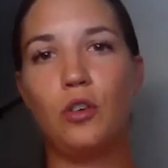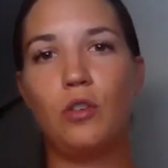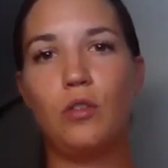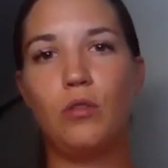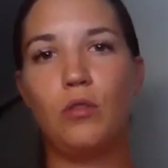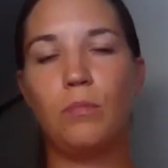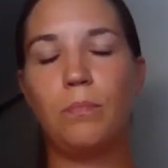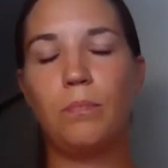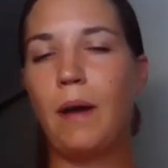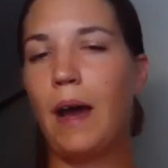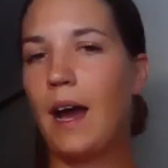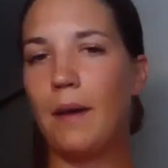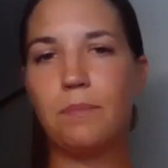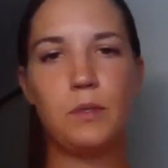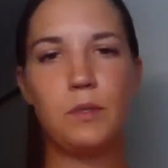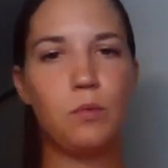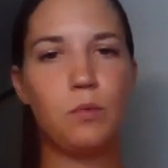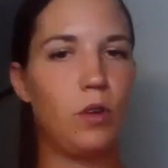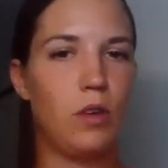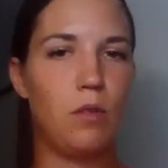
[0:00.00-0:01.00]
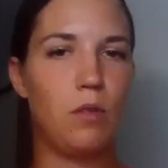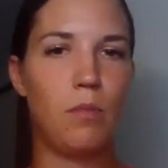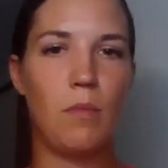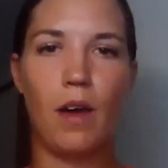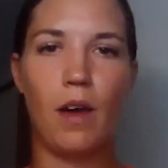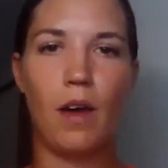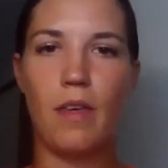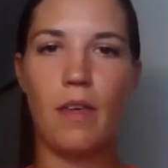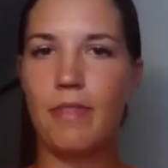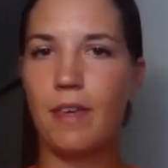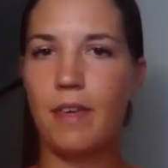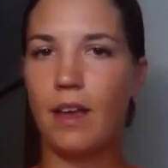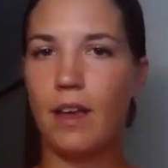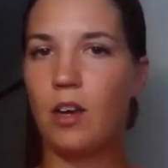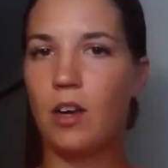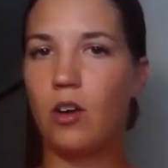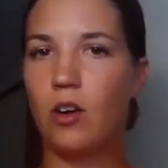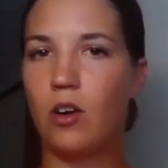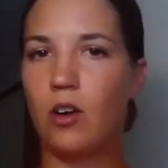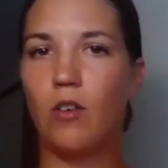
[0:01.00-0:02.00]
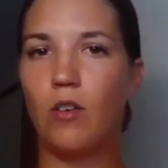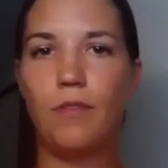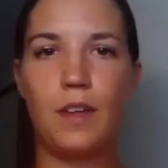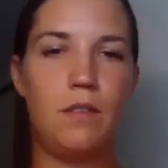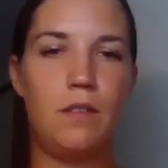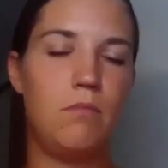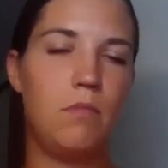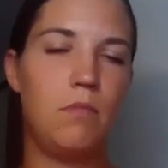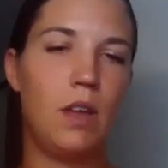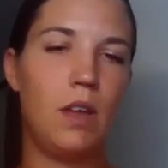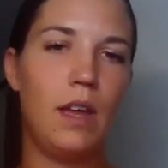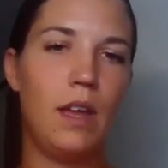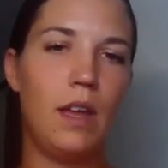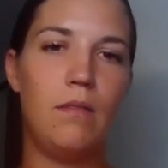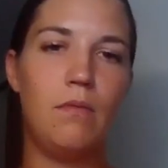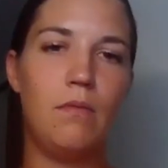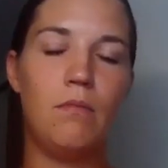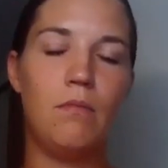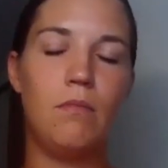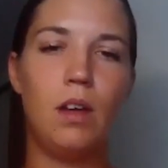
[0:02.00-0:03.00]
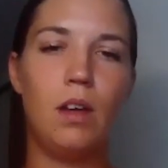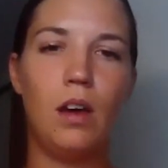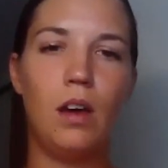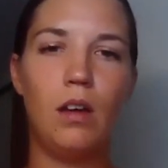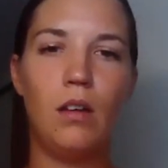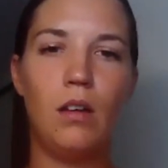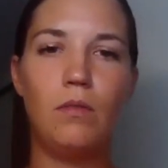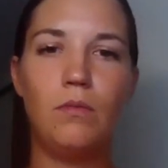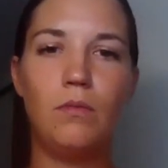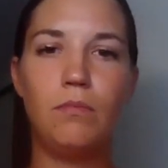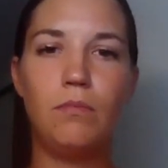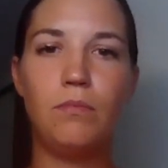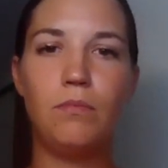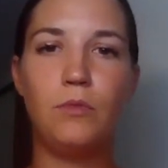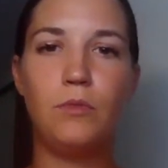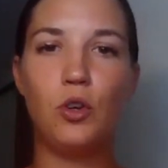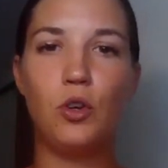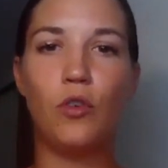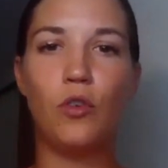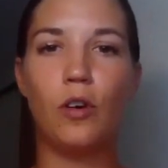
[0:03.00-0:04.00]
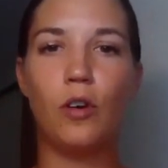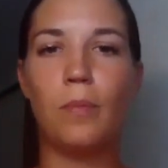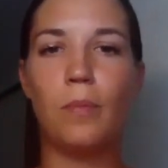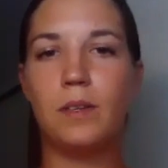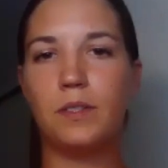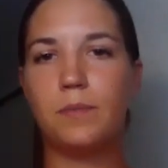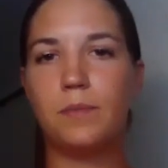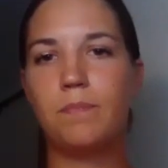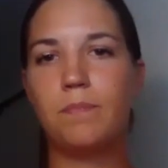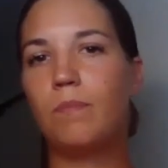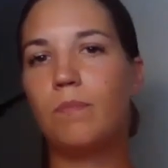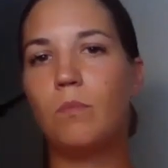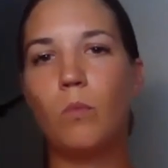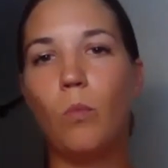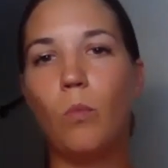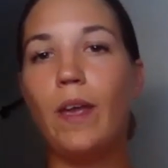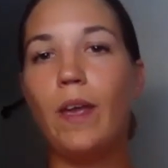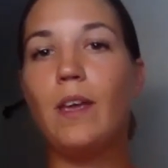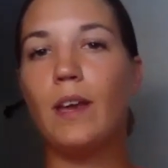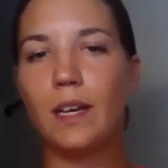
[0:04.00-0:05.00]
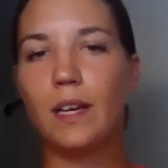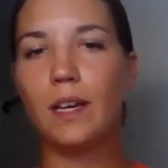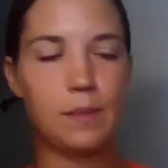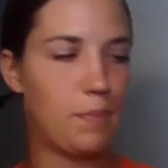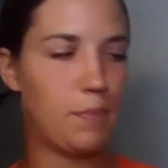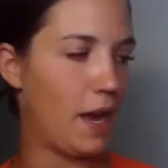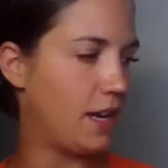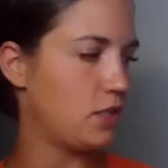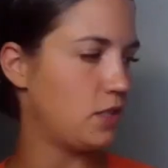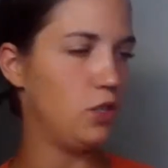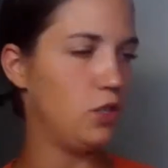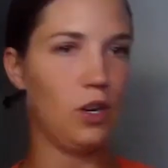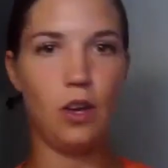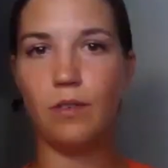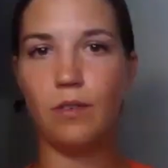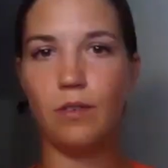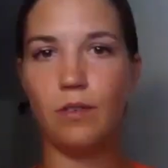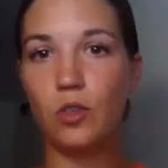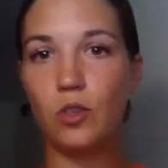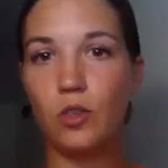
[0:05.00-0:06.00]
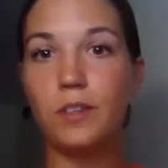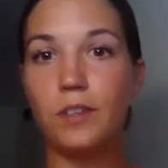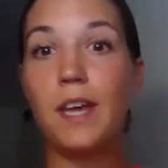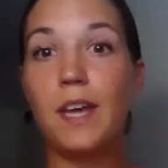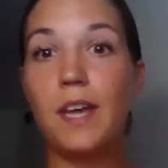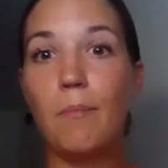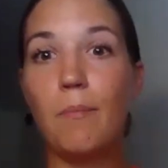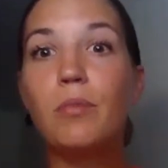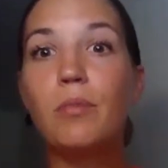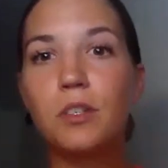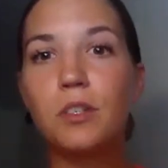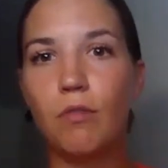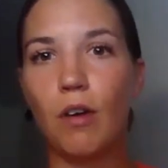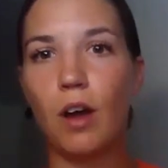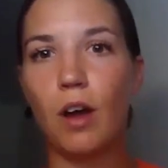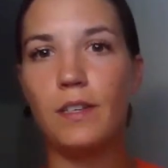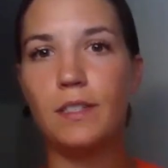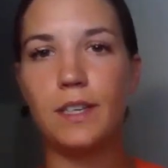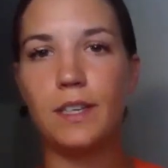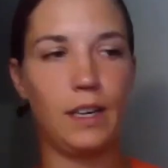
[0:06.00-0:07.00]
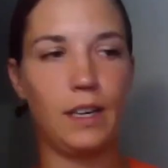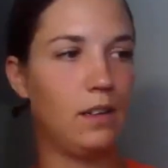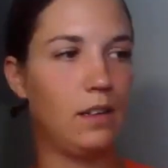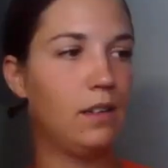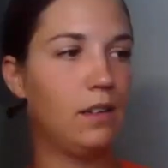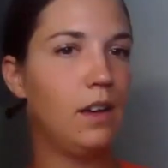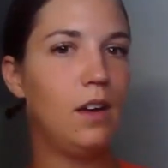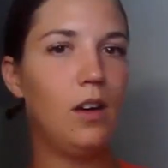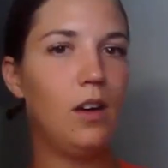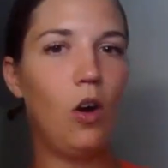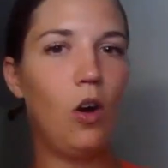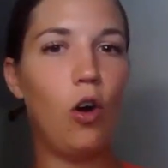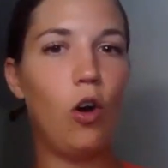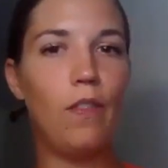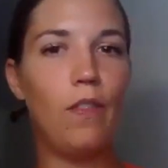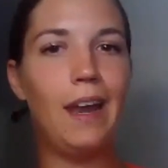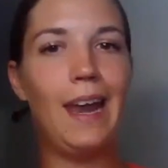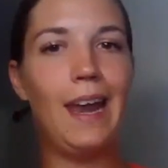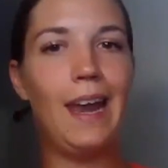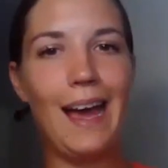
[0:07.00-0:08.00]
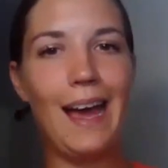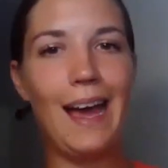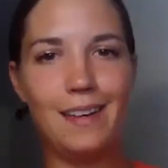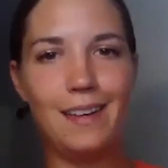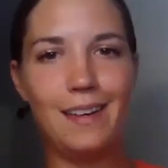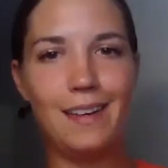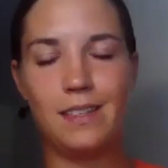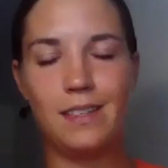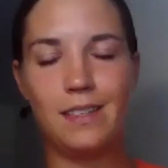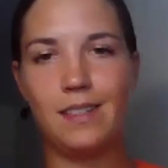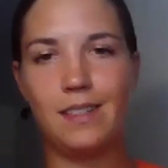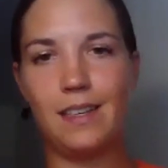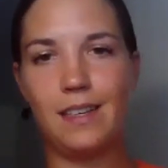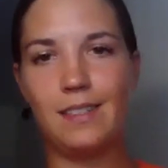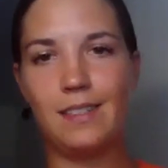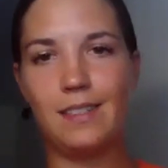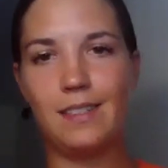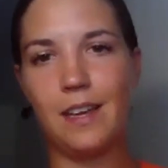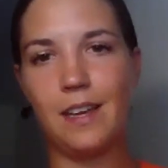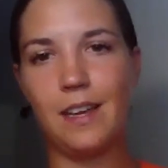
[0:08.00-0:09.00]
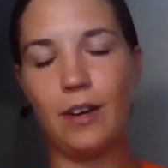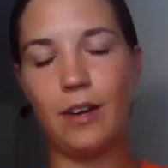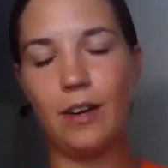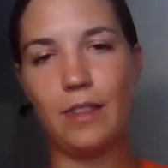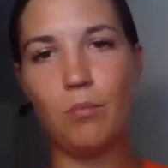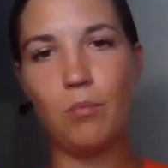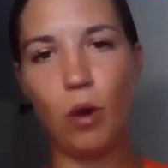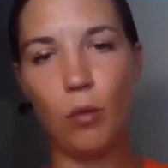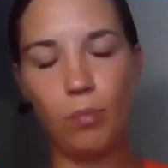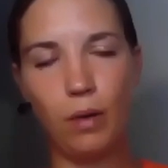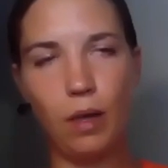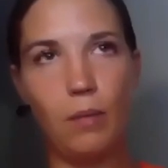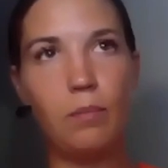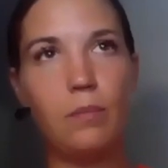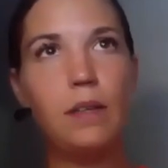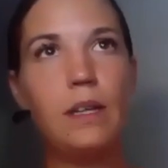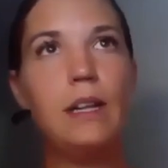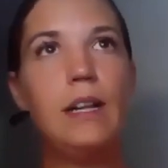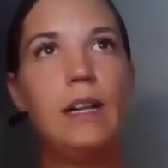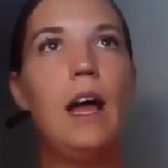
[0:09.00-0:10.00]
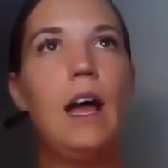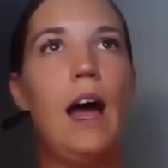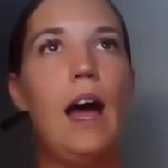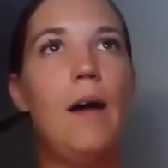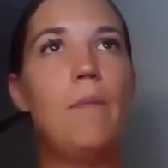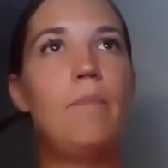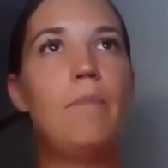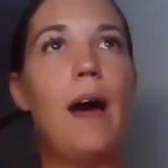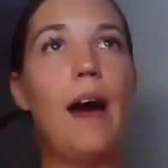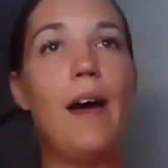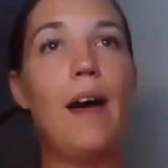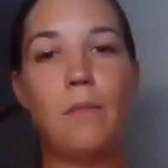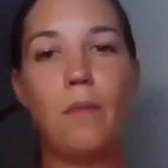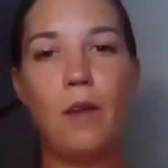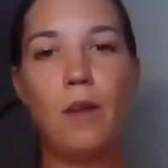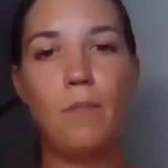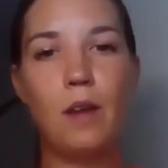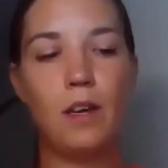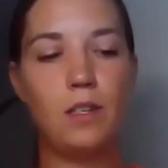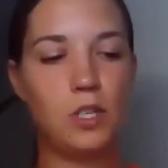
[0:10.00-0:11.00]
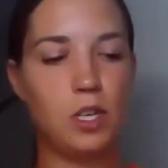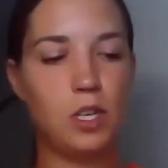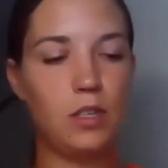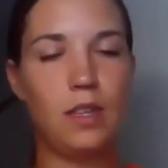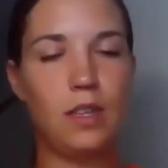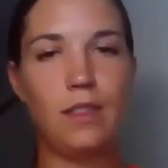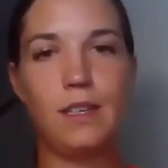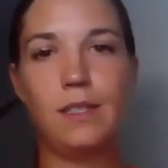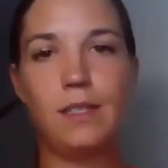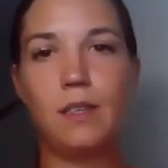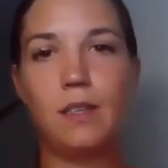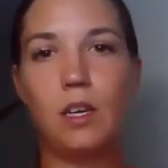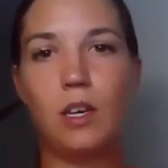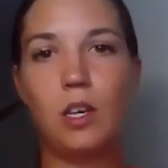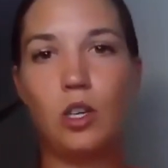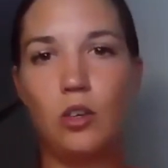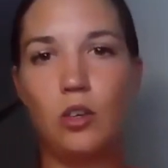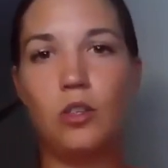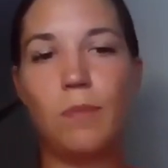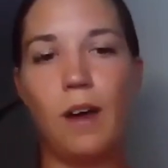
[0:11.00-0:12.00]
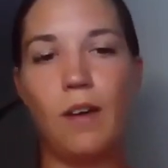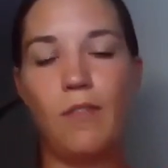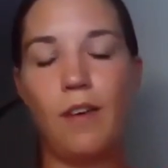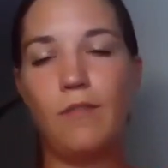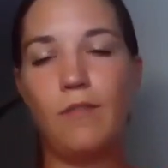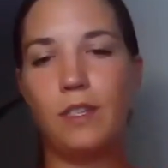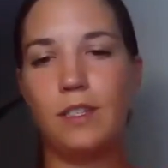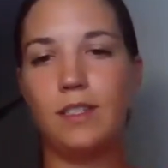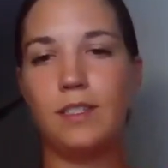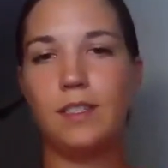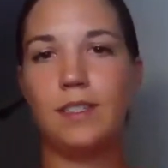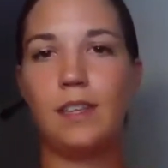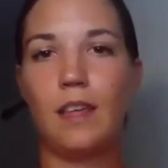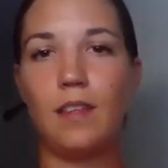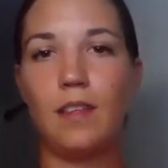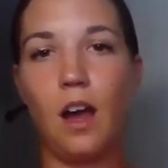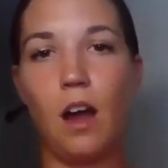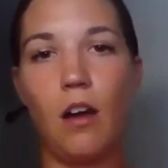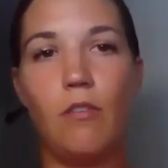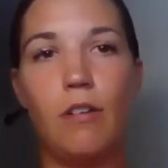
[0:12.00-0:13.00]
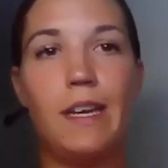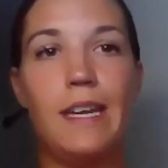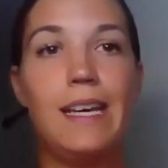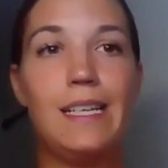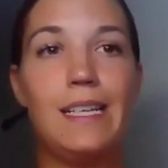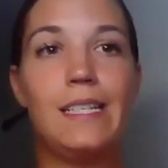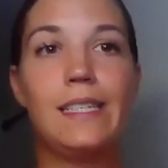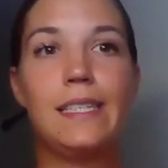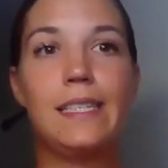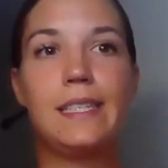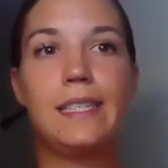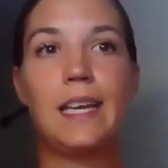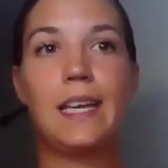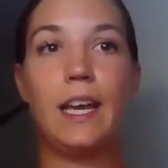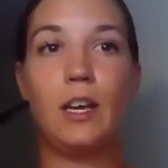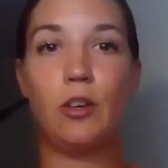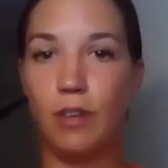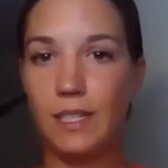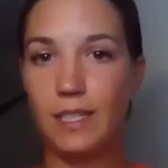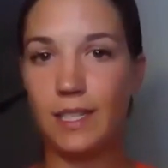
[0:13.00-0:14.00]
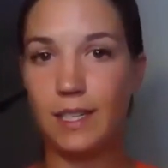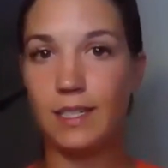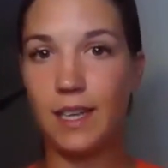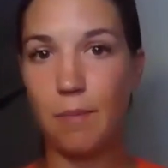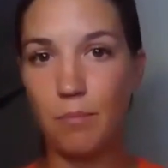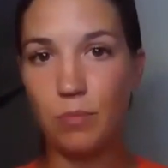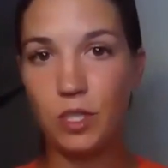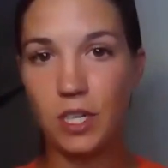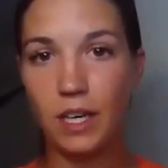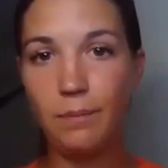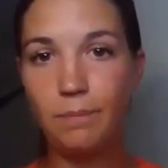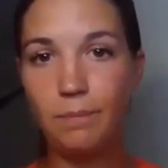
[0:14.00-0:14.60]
perhaps what you might think of in Europe as we expect, you know, it's not temperature rising on the land that's necessarily the problem. At the moment, I don't think there's a huge amount of evidence that the current is increasing in temperature.